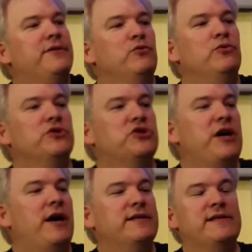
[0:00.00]
the
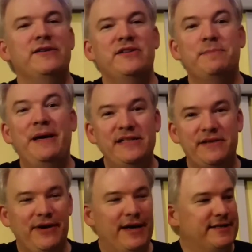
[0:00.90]
DualShock's
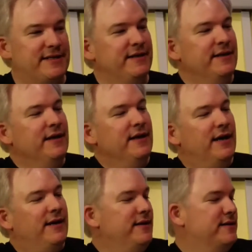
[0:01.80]
Space Vest.
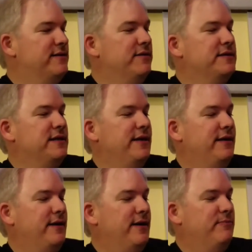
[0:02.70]
And this looks
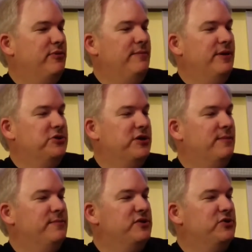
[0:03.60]
like pretty much
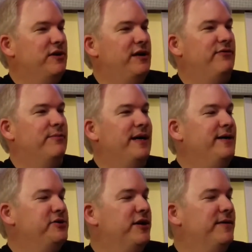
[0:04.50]
comes straight from
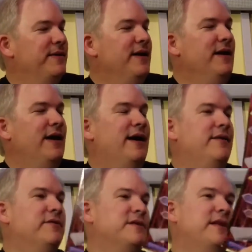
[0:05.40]
Asia.
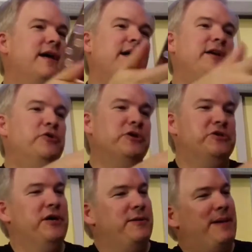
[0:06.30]
And there's a lot of
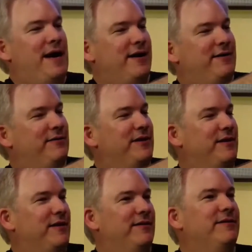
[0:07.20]
English on the back
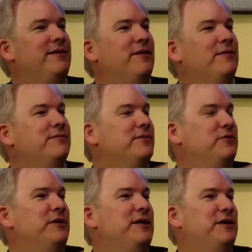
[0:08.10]
with a
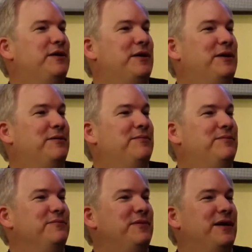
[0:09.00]
unique
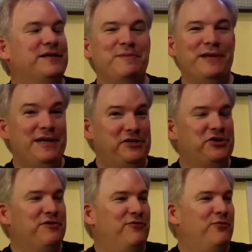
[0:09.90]

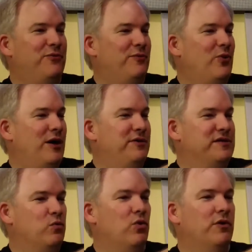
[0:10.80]
explanation of how
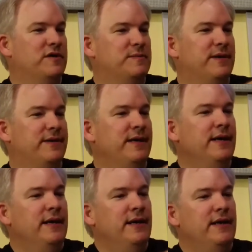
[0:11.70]
this works. But
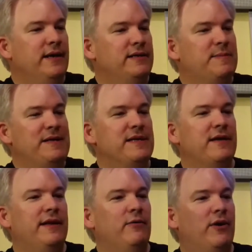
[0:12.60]
it's
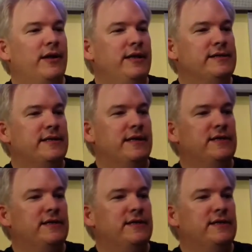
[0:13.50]
basically one of these